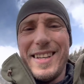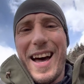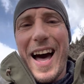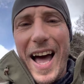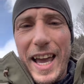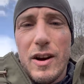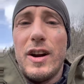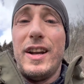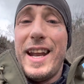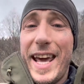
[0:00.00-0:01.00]
hire
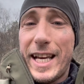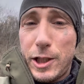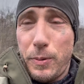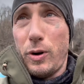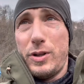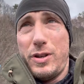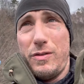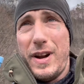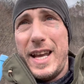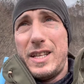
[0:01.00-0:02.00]
an expert,
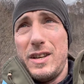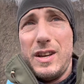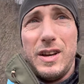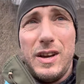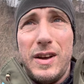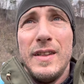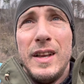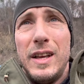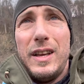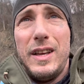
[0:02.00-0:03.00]
right?
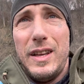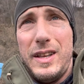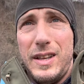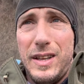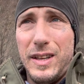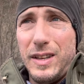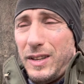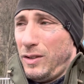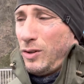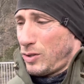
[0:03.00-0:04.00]

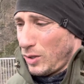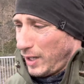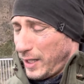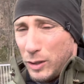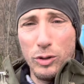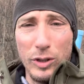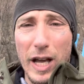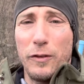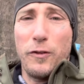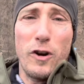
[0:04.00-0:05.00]
Usually you do
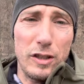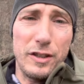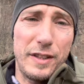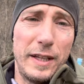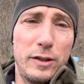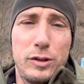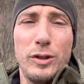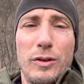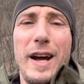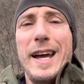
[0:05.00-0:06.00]
that for other things
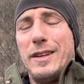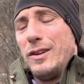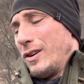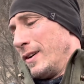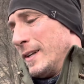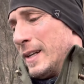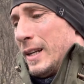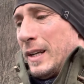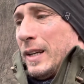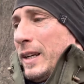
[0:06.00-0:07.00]
too, right? You're
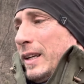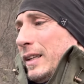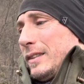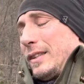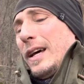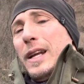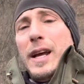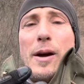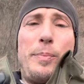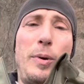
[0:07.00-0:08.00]
setting
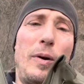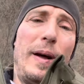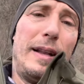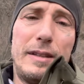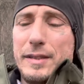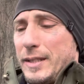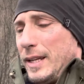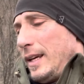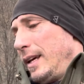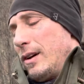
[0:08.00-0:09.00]
up your
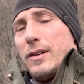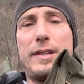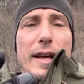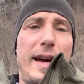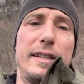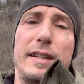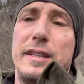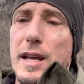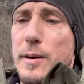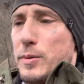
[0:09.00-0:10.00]
LLC, your tax
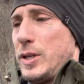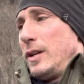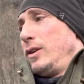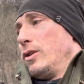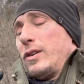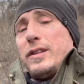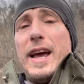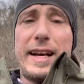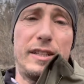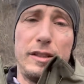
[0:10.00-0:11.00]
exemption, your
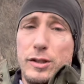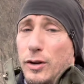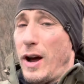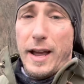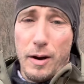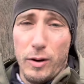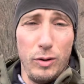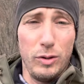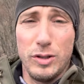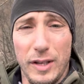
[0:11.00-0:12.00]
taxes, you hire
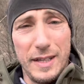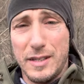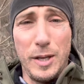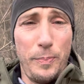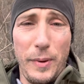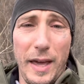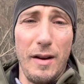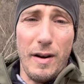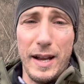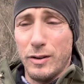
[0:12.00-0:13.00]
usually a
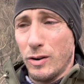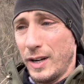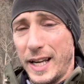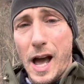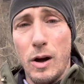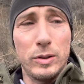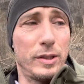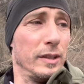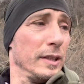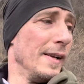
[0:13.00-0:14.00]
CPA, right, or an accountant.